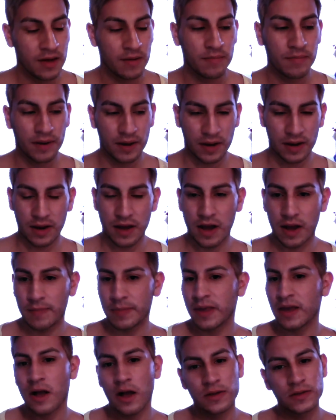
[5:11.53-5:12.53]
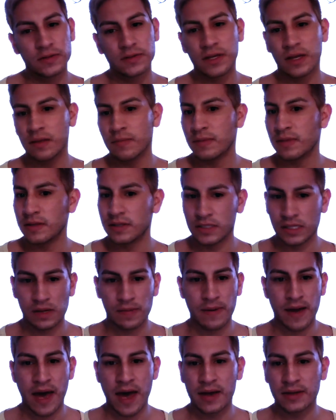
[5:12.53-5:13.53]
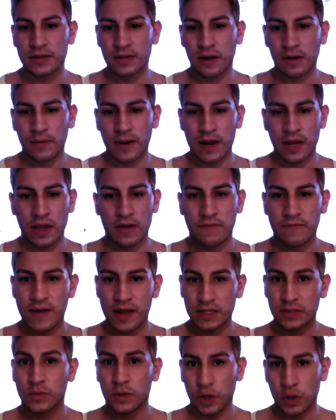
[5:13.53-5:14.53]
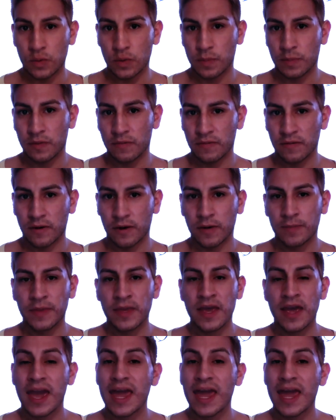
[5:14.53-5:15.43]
but um, they also sell them in the tea bags already if that's what you would prefer.